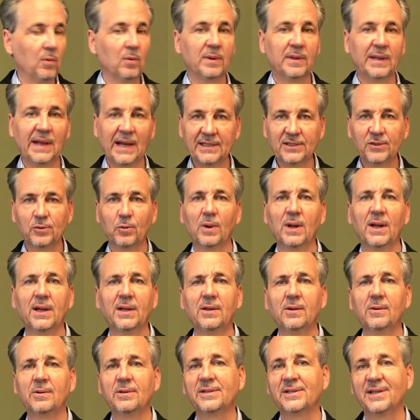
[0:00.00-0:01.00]
That's what I
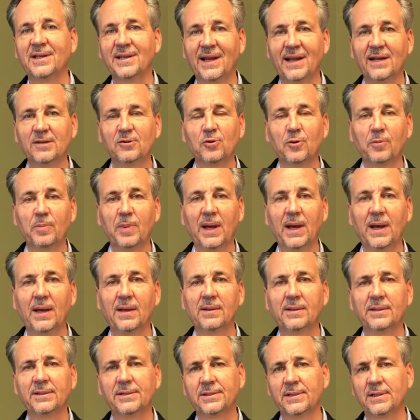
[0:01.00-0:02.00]
do as a
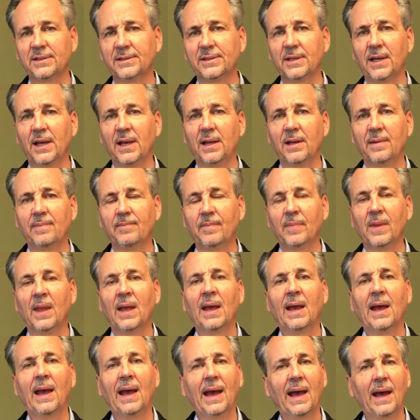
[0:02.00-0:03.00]
naturopath, is to say,
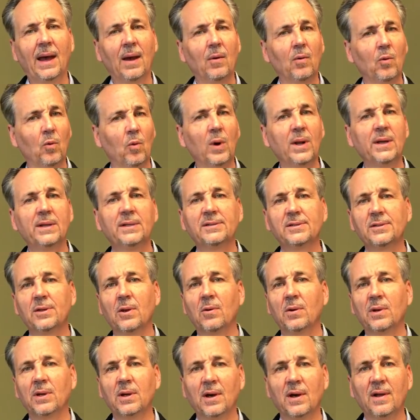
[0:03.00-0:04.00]
what is
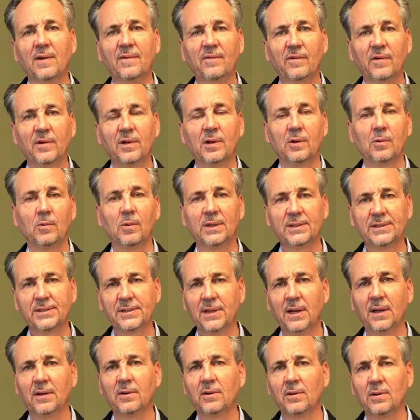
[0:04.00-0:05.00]
going on for you? What's
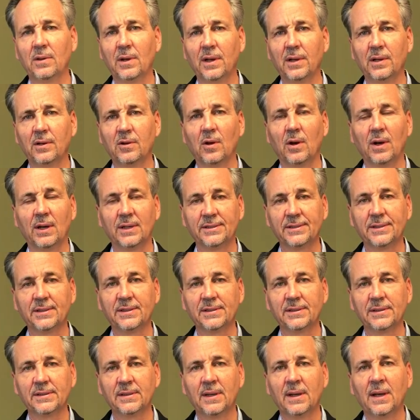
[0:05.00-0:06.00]
the underlying
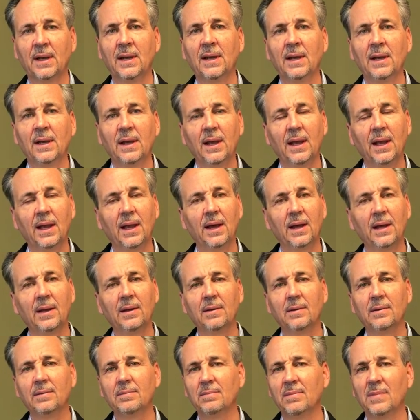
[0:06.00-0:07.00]
causes?
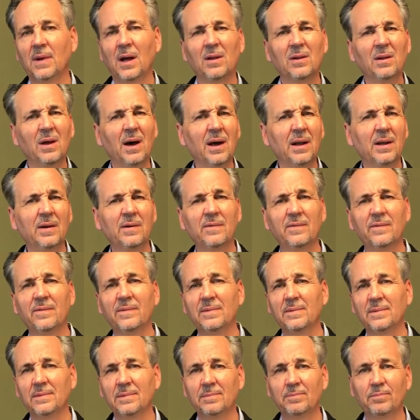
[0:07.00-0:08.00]
And a lot of
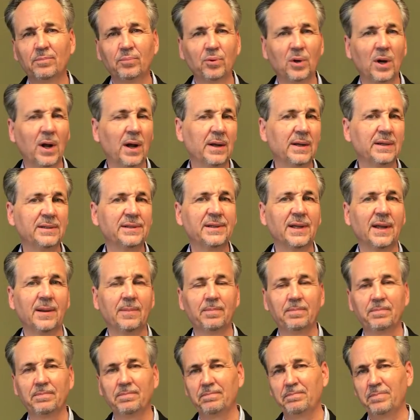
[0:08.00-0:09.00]
products that
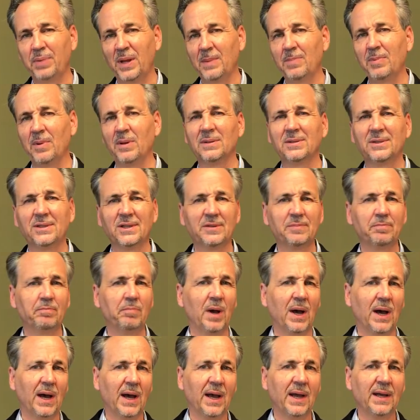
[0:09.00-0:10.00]
people just
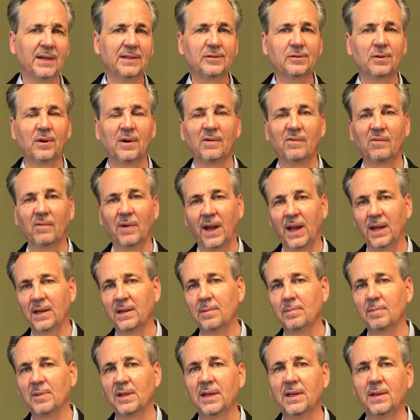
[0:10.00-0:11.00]
buy sort of
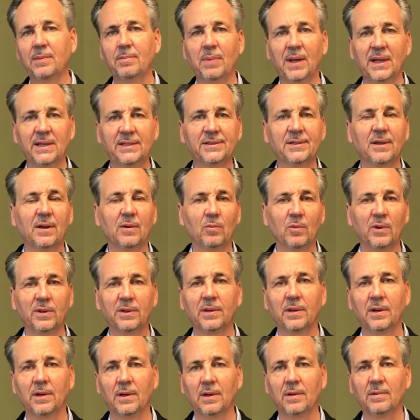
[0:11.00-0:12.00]
randomly based on what
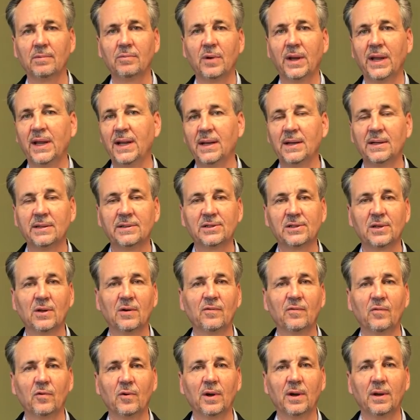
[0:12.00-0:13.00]
they're reading and so
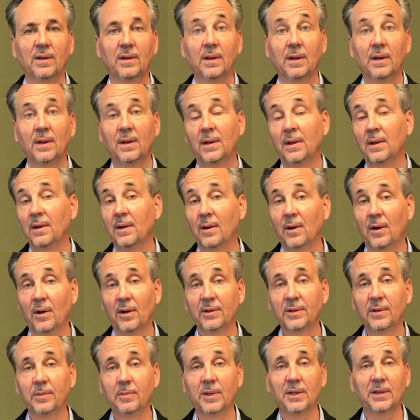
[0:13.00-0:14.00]
forth,
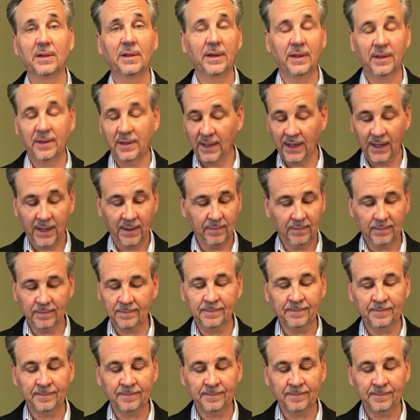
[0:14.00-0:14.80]
ultimately they